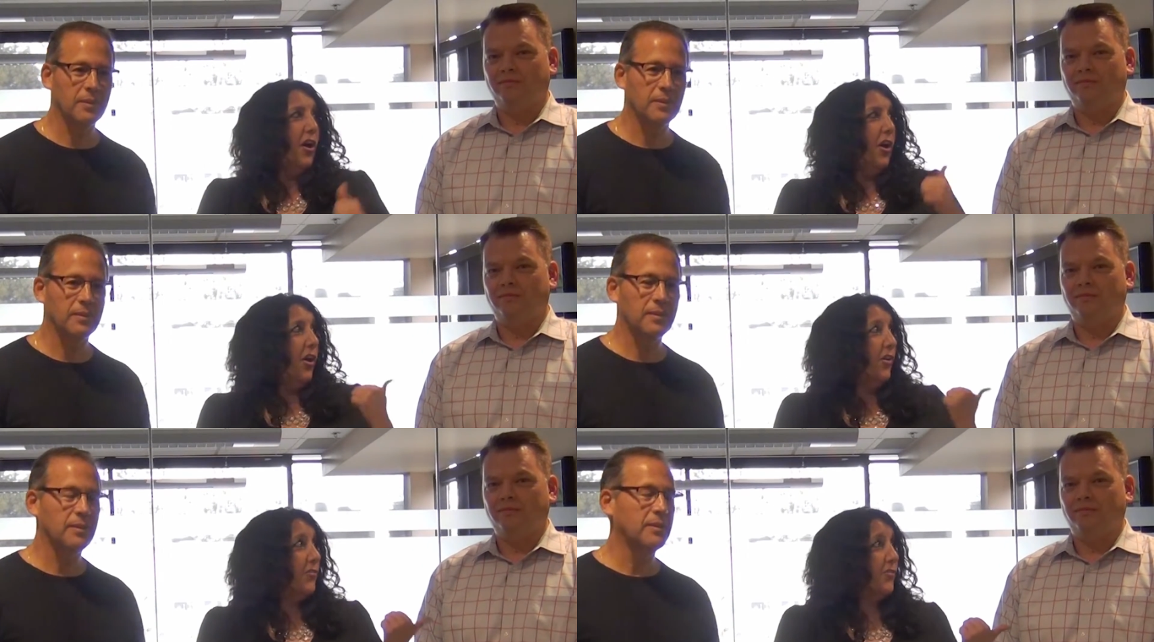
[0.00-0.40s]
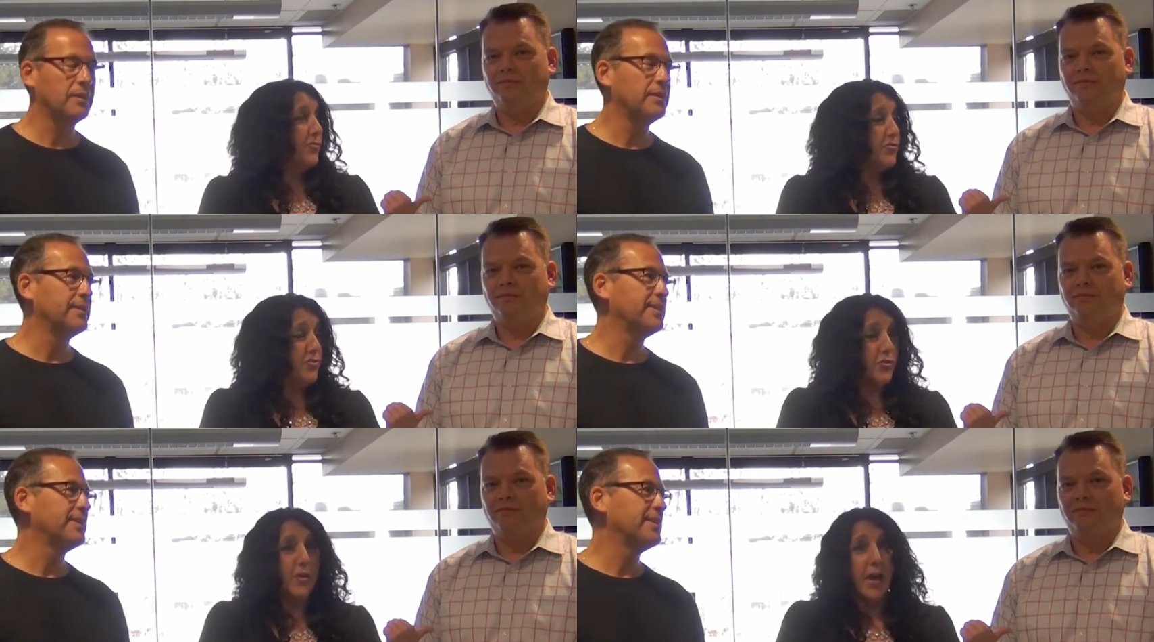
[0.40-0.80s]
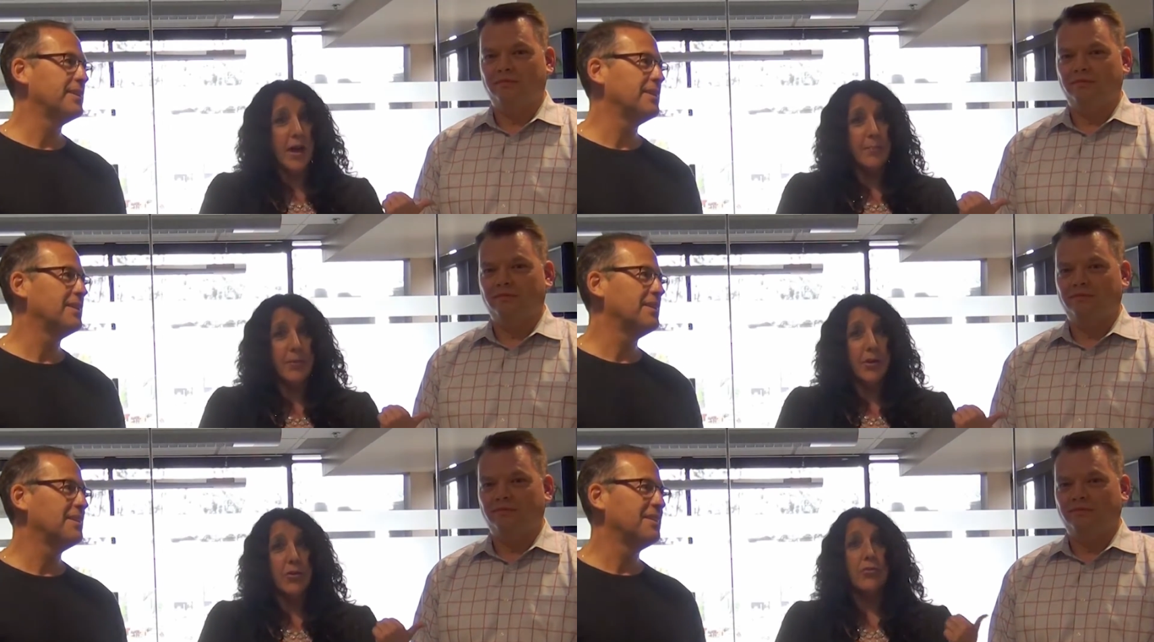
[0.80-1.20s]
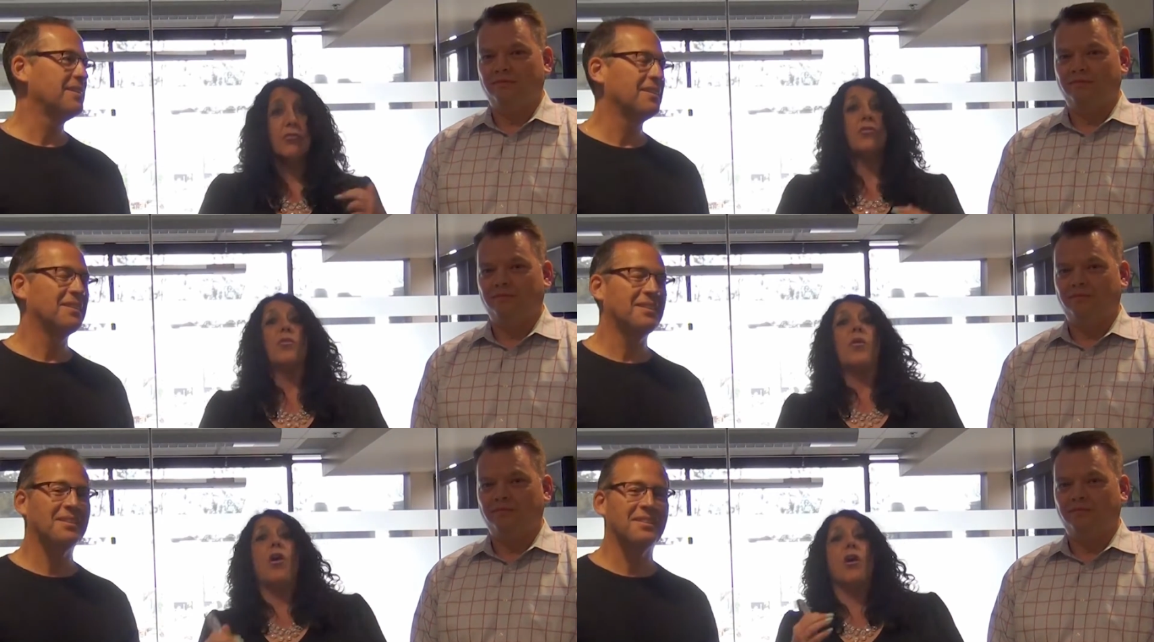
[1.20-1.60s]
Speaker 1: Also Drew Ebner.
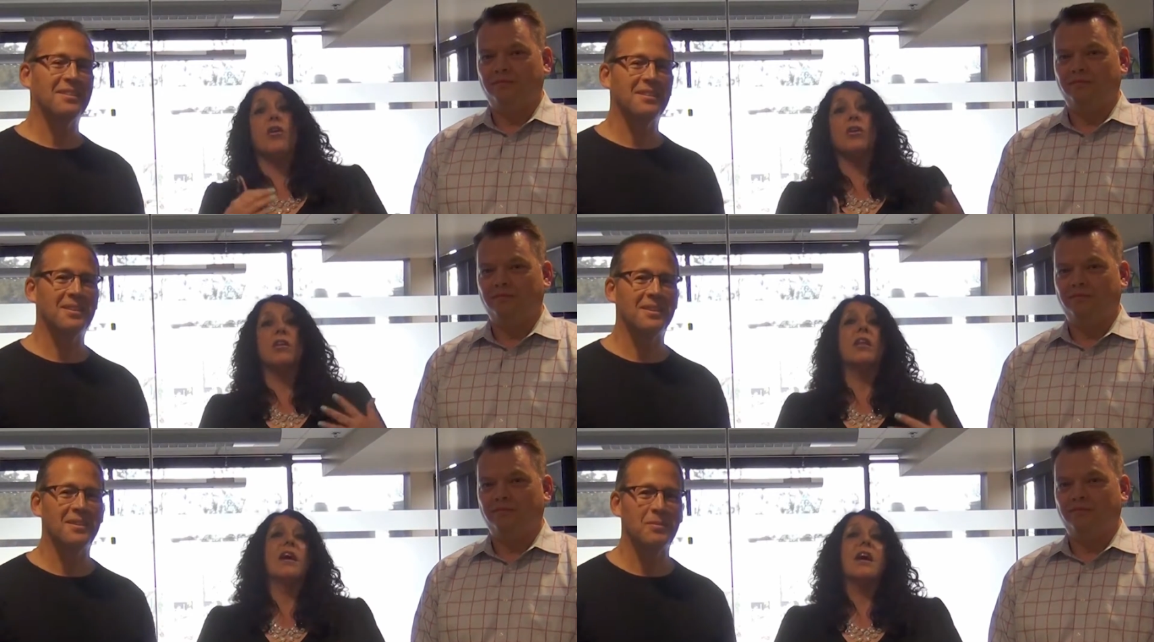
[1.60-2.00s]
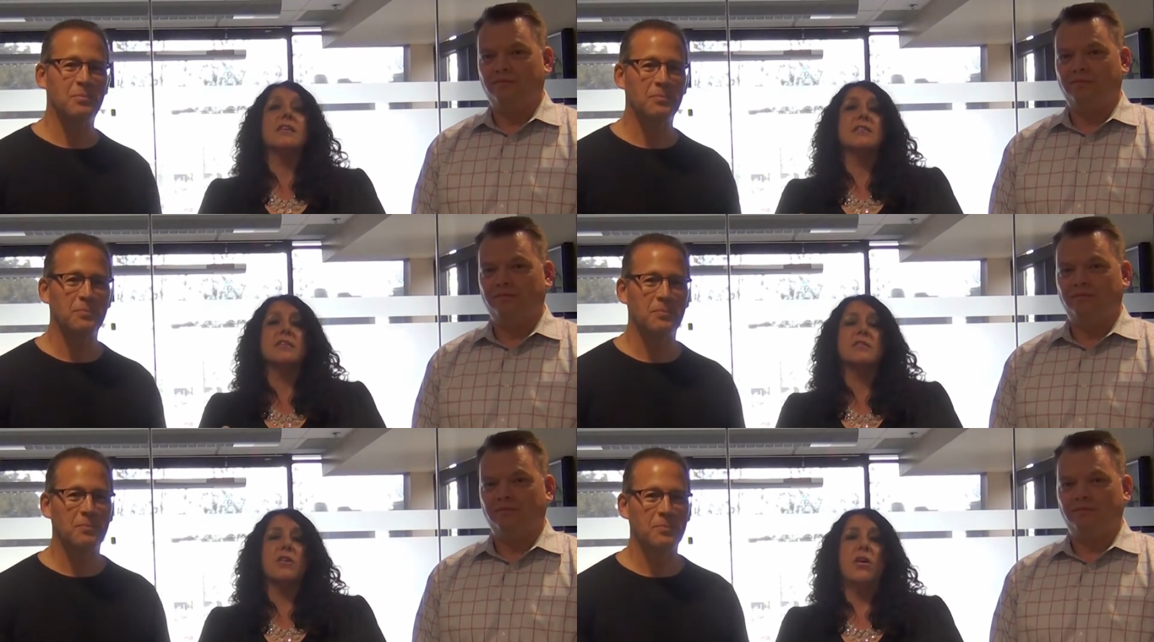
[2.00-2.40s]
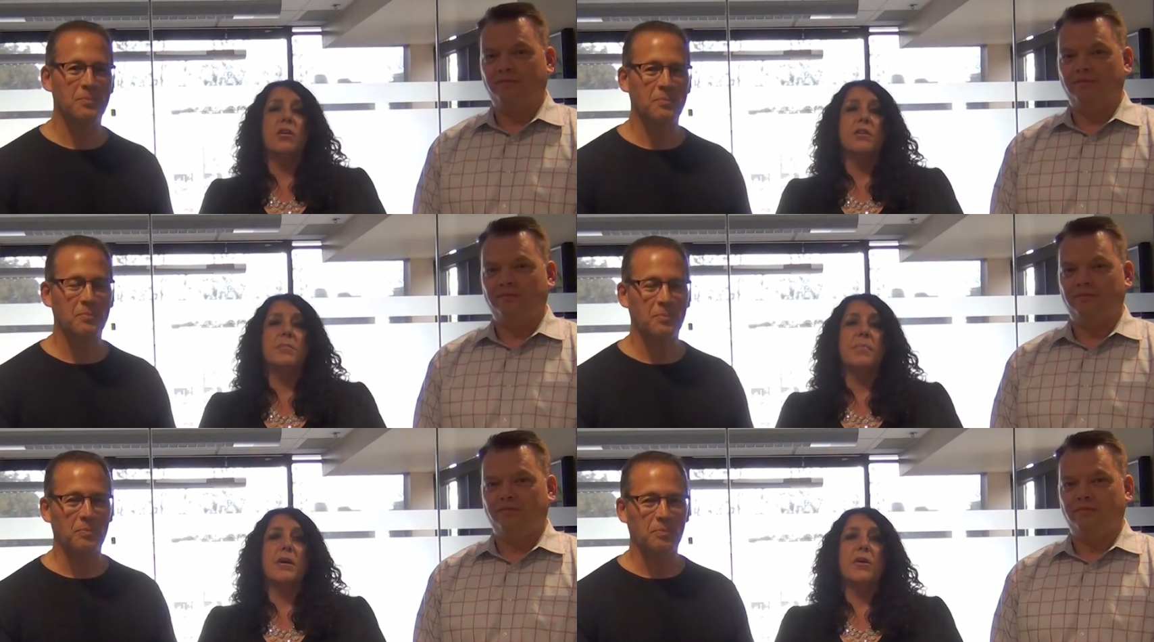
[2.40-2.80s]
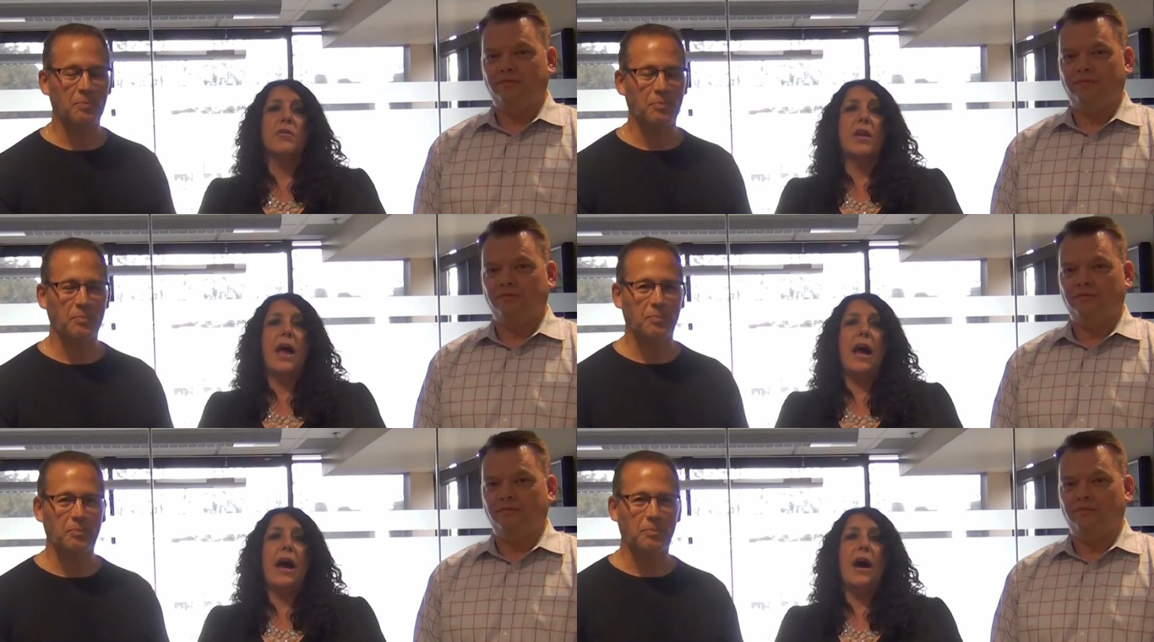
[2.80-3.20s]
So our class is all
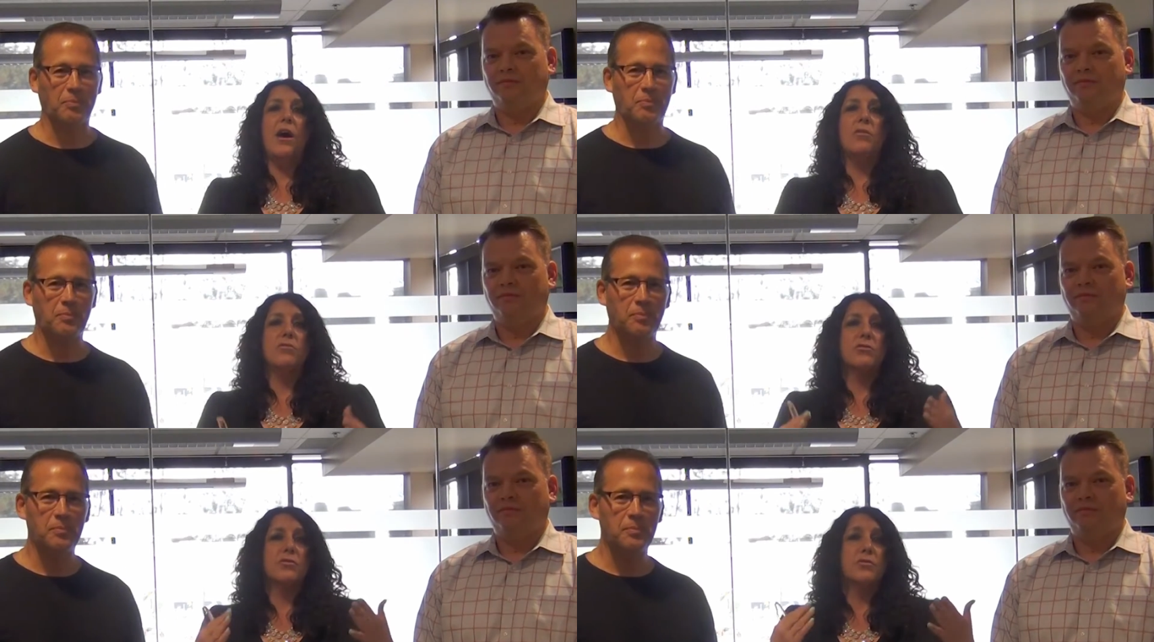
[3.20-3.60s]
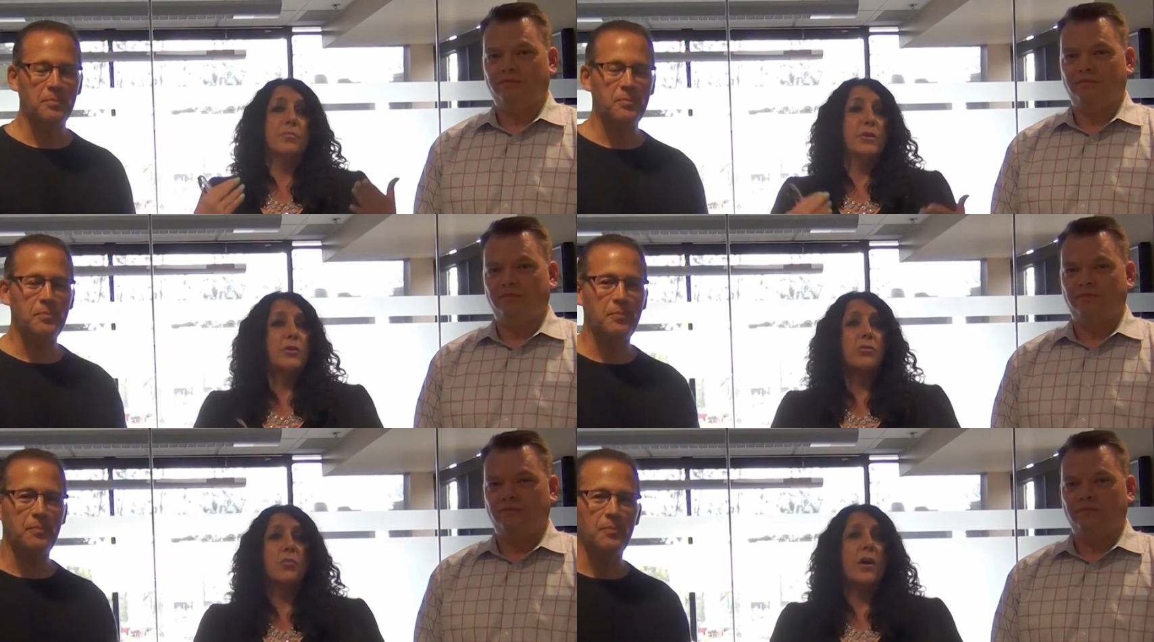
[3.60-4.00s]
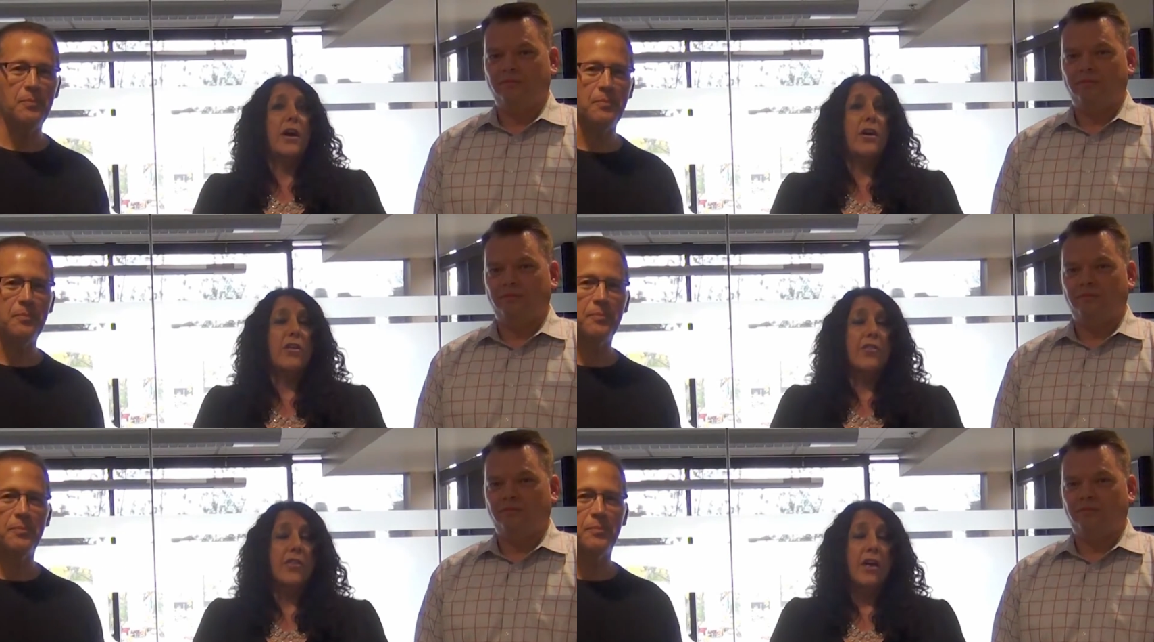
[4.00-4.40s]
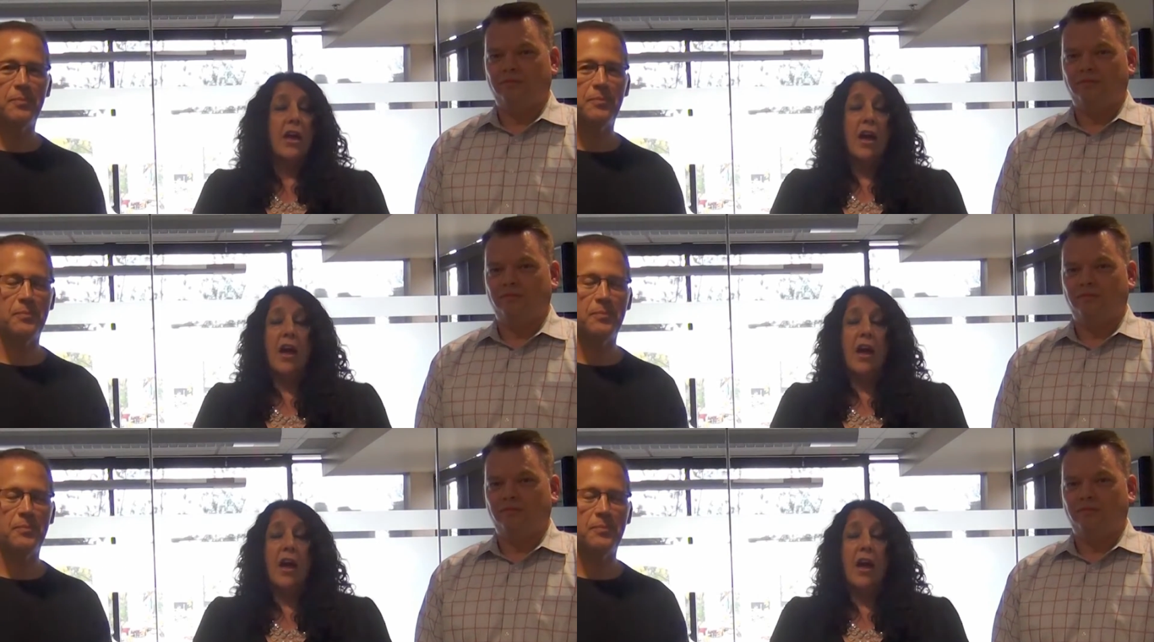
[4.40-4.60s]
about how to build wealth